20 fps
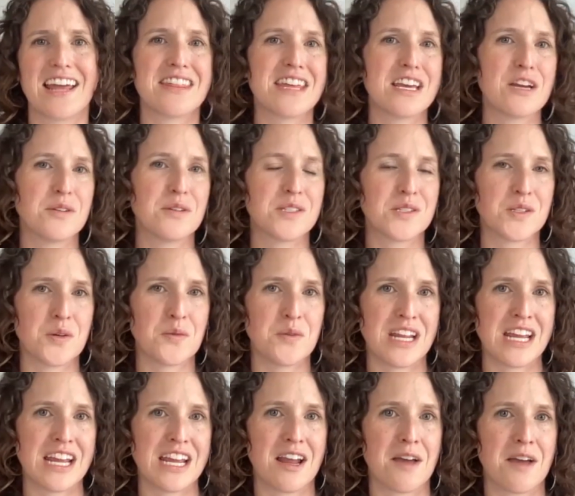think what's so
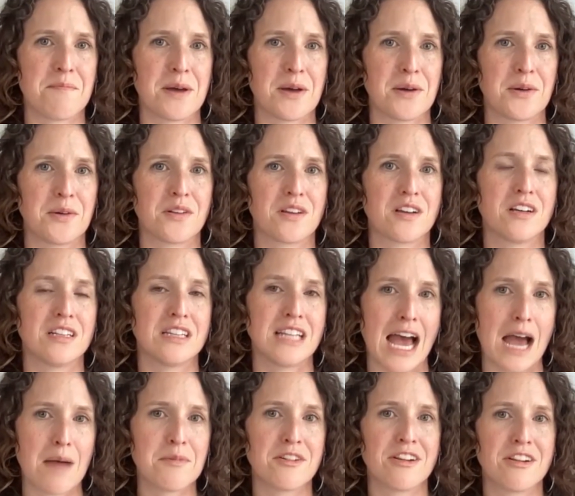neat about
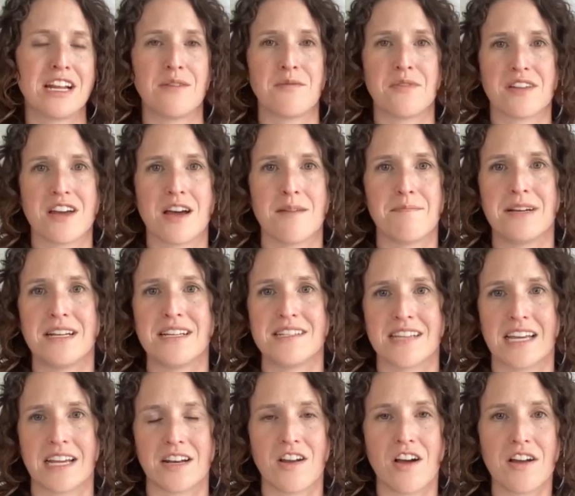collaborating with companies
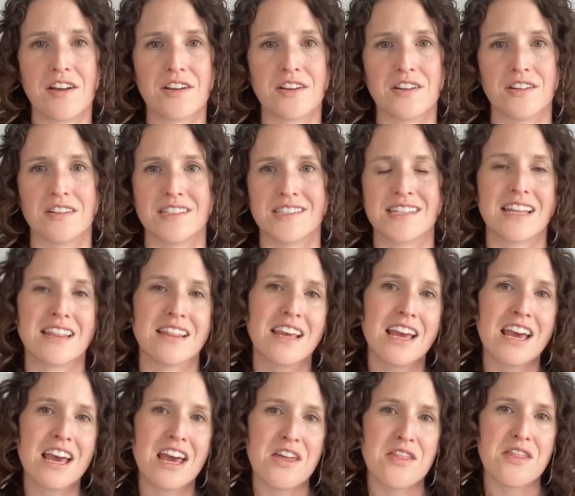like Nauticol is that
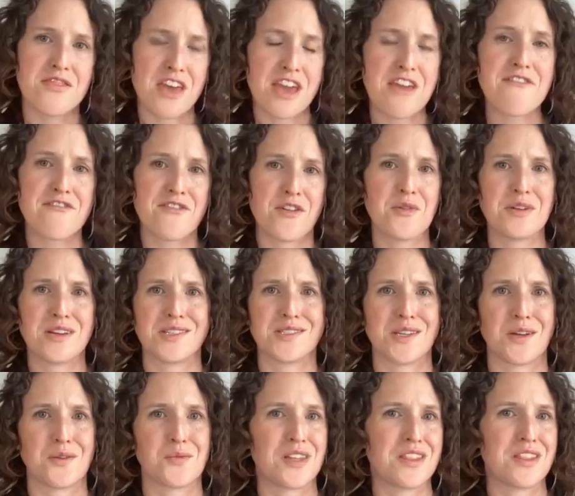they focus
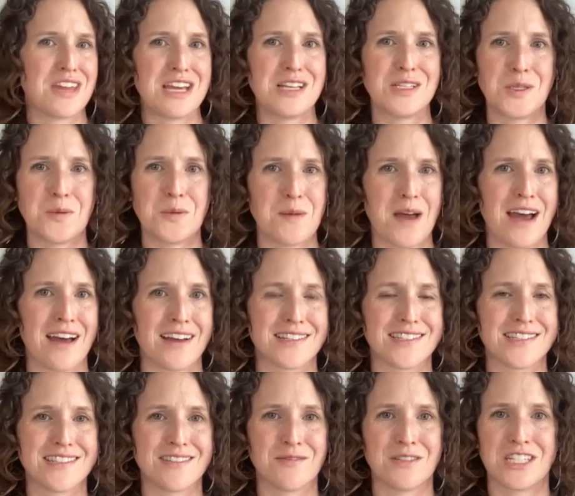on what they do
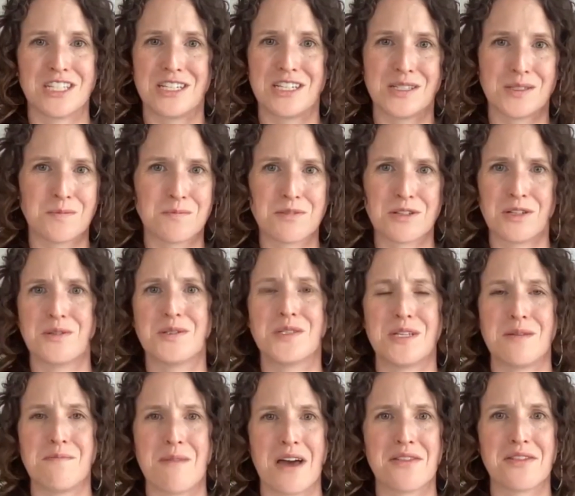best, which is
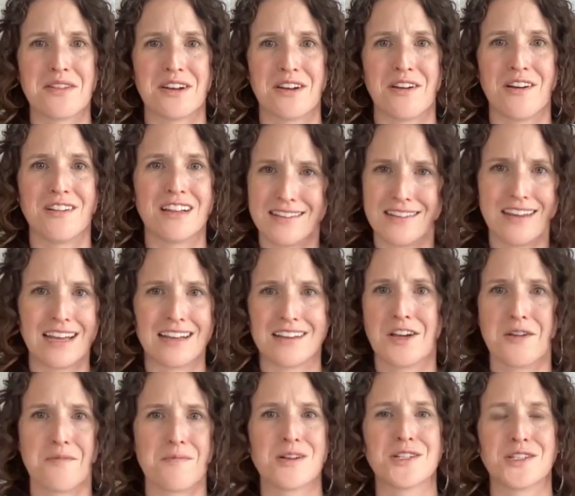producing methanol at
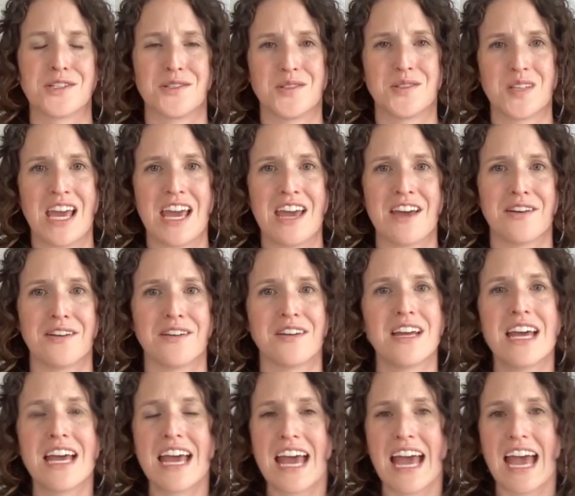commercial scale.
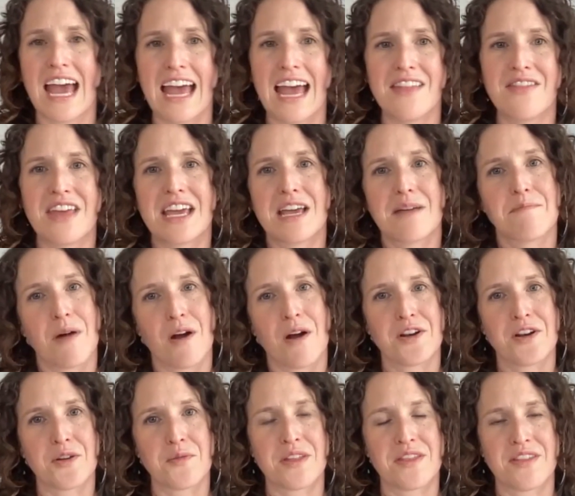And they can
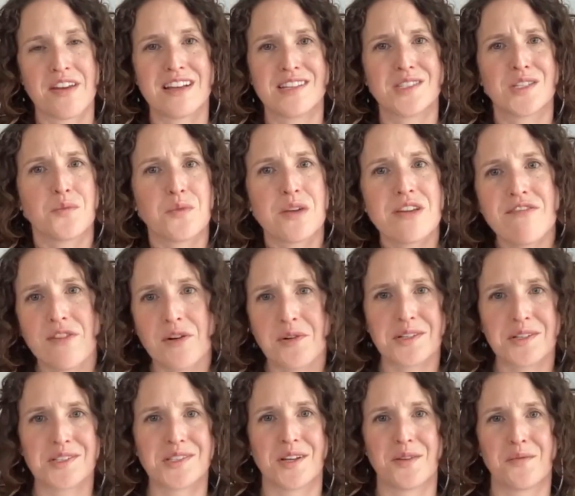partner with us. So we
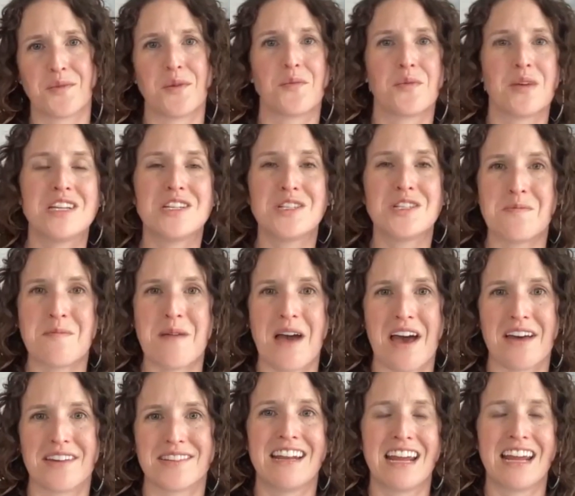focus on what we do
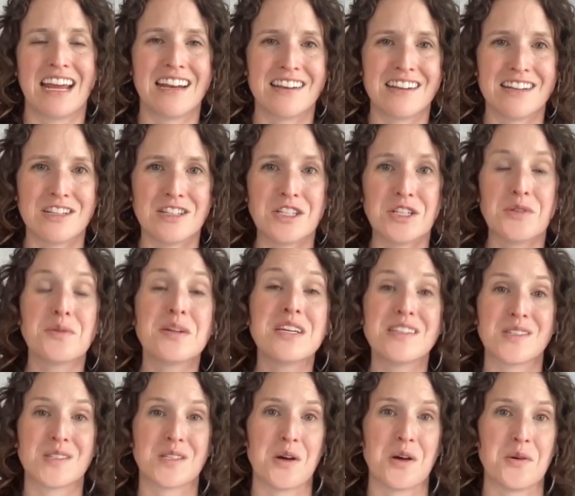best. And in doing
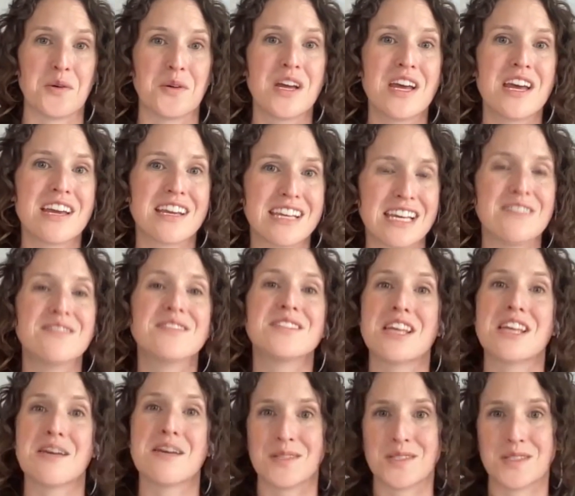so, gives
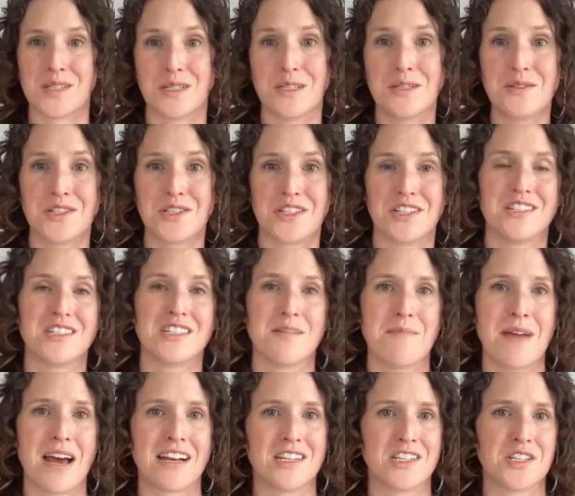them a solution to
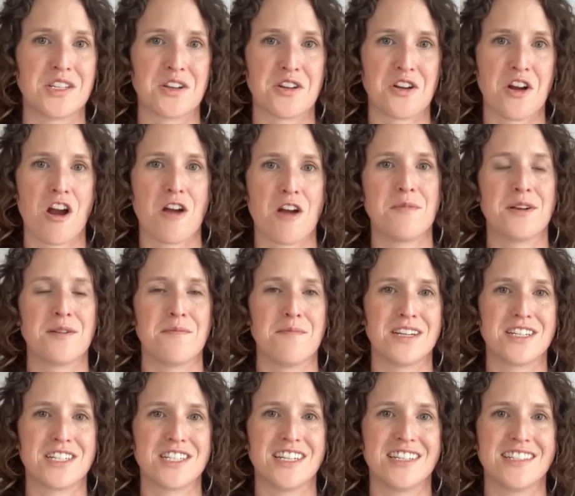manage their carbon
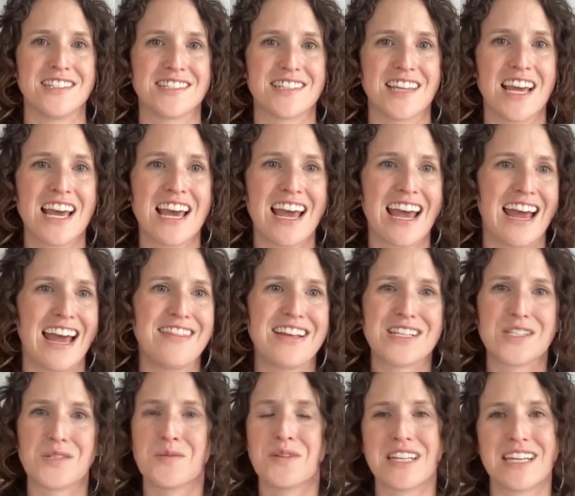emissions. And
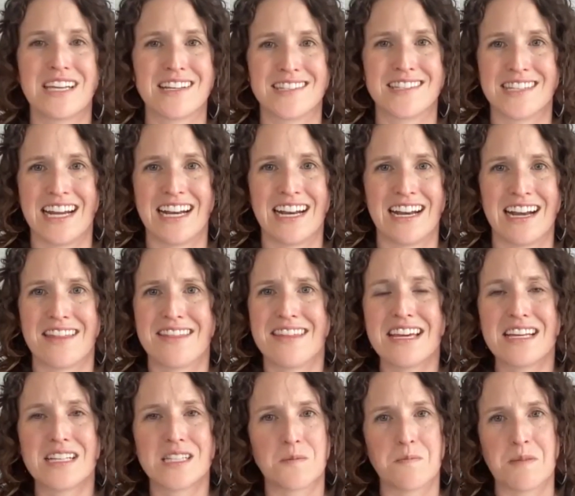that's really exciting. I
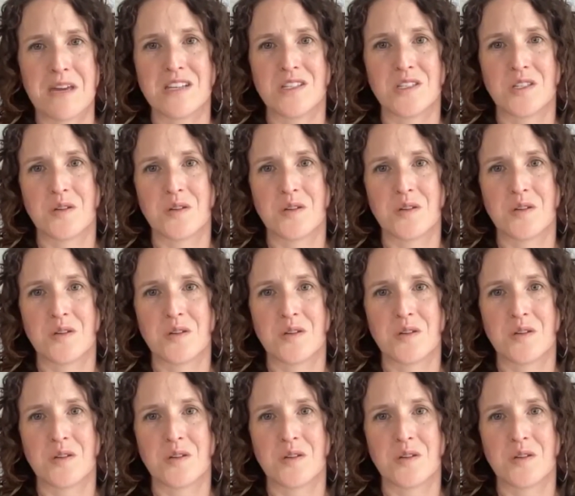think it speaks to